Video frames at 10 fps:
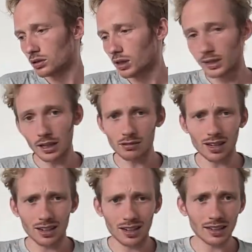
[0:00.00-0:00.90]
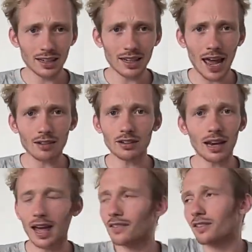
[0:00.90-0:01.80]
It tastes like it has a
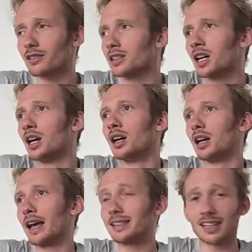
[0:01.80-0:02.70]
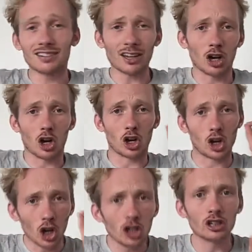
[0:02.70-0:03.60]
lot of good. It tastes like a
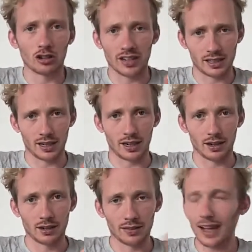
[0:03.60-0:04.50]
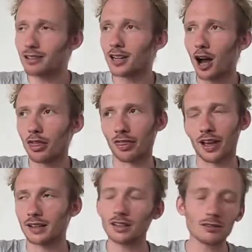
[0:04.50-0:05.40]
good green tea. That's the other thing.
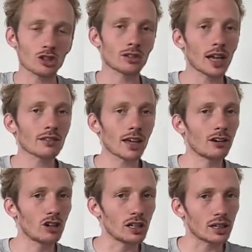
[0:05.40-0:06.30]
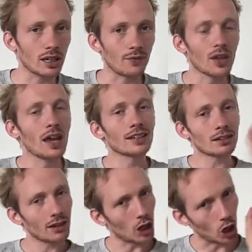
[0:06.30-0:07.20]
It doesn't just taste like green tea. It
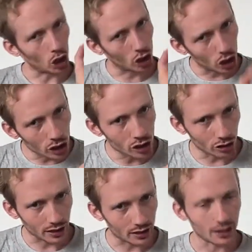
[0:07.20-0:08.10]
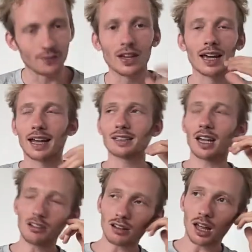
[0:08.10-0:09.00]
tastes like a good green tea. It
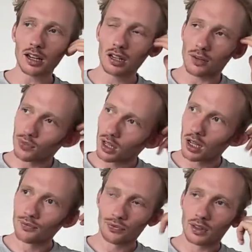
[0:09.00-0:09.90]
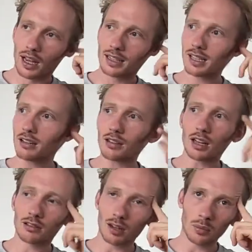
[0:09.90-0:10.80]
tastes like
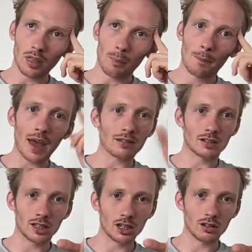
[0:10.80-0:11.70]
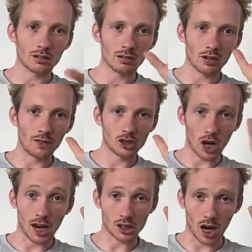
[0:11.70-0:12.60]
some of the best years of
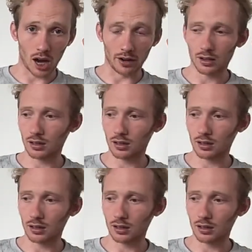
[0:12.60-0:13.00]
Cha Shan.